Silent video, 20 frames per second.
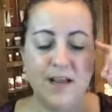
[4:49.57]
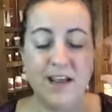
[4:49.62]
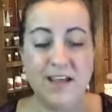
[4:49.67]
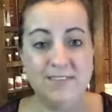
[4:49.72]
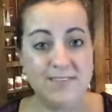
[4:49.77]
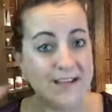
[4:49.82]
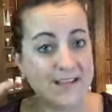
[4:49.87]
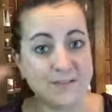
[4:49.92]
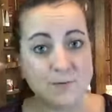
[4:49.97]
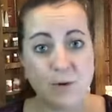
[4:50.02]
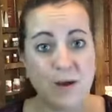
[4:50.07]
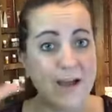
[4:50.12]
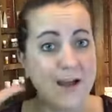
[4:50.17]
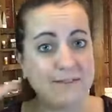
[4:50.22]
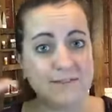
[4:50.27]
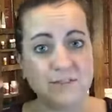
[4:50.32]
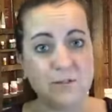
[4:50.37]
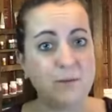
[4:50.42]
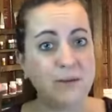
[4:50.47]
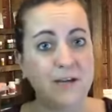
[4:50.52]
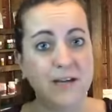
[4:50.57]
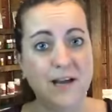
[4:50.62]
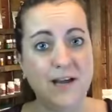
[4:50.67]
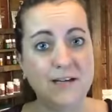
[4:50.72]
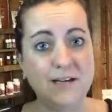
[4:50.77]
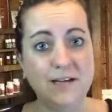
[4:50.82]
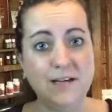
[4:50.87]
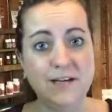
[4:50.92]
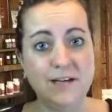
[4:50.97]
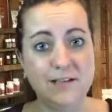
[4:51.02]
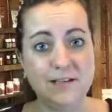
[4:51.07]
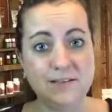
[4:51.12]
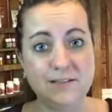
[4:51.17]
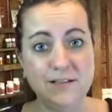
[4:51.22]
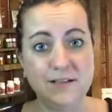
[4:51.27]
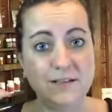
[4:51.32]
and that's why I have so many ideas